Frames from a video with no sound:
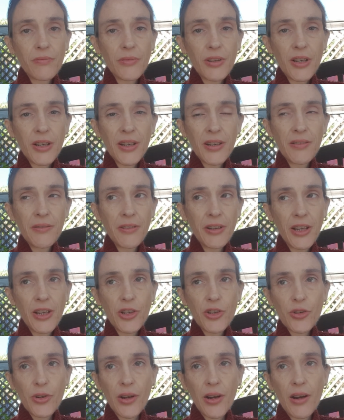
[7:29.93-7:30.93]
I didn't really
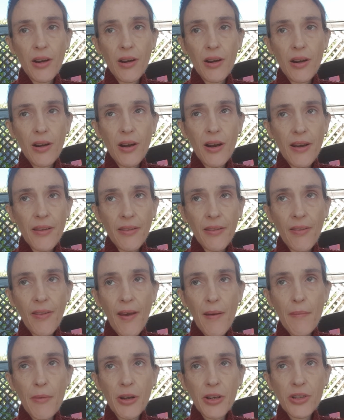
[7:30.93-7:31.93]
enjoy either
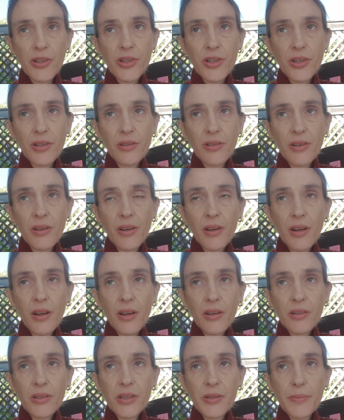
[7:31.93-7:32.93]
that much,
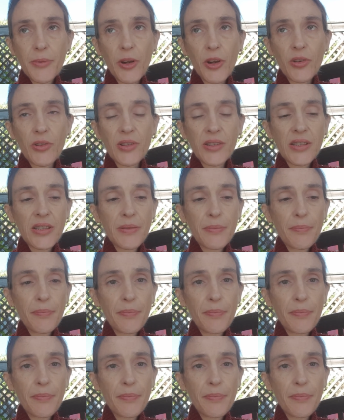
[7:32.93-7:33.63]
to be honest.